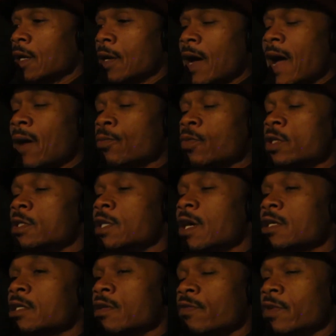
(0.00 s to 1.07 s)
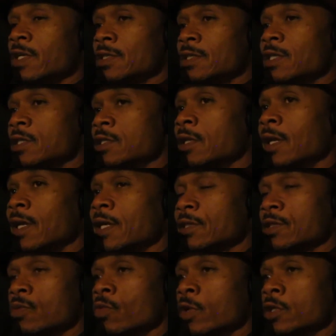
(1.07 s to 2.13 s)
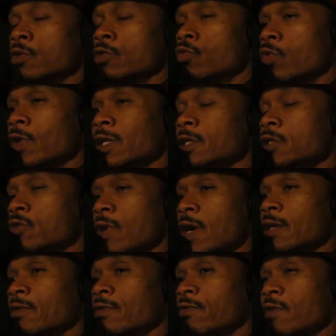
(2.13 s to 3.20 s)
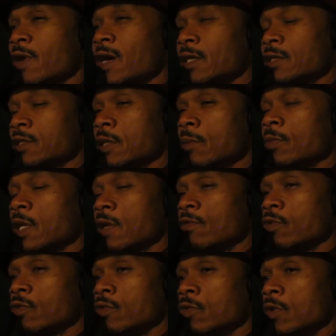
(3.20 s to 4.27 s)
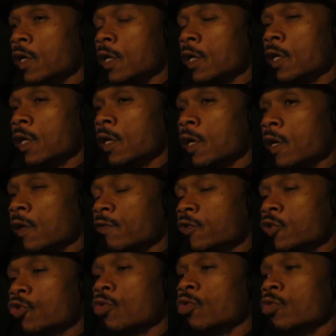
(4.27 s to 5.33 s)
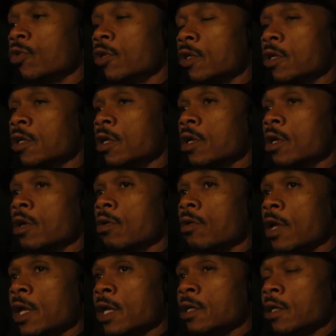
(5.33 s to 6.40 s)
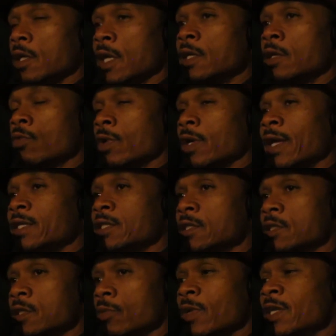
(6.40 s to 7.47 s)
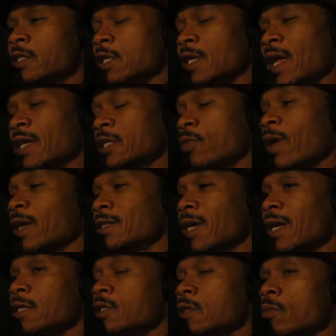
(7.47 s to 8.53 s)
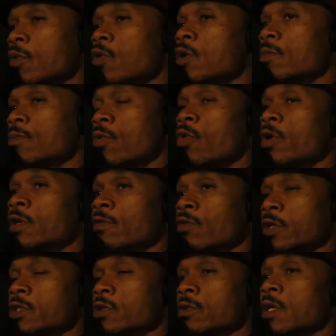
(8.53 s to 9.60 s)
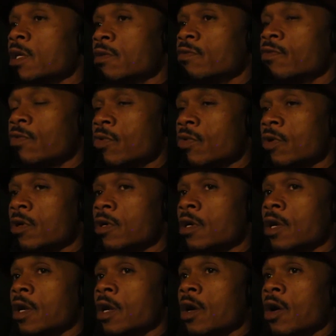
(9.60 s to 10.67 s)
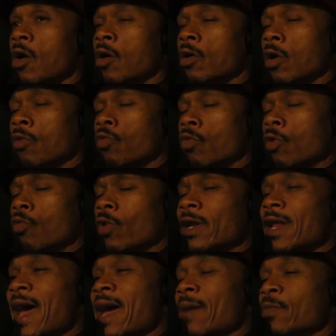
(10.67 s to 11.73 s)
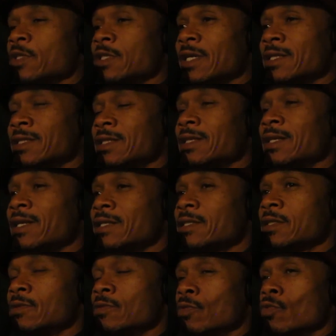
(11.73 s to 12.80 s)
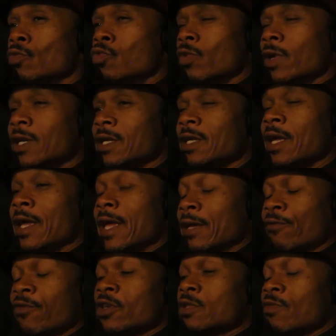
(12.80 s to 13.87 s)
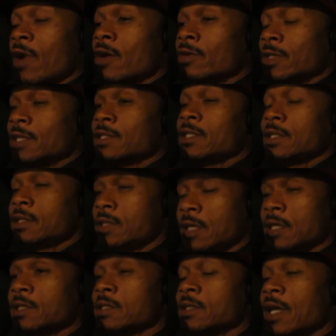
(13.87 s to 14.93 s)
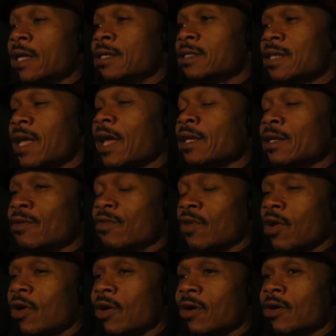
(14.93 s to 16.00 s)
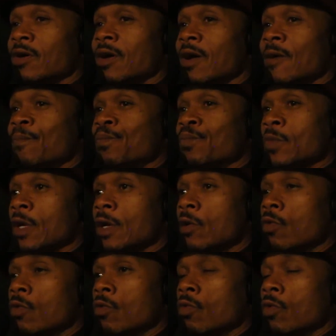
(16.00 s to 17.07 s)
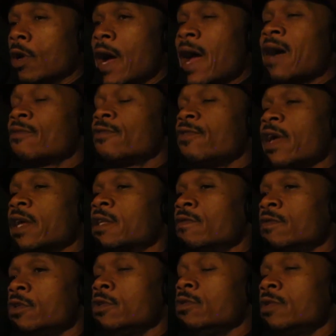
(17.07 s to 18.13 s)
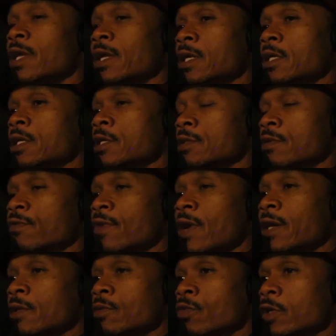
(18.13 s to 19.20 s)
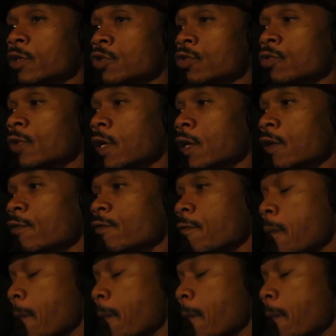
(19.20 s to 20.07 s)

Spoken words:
how productive is this list when you're really trying to find some level of truth in a relationship? Is the expectation more important of what you're looking for, or what happens? Is the list really, first of all, does it exist? And second of all, how effective do you think it is in finding real true love?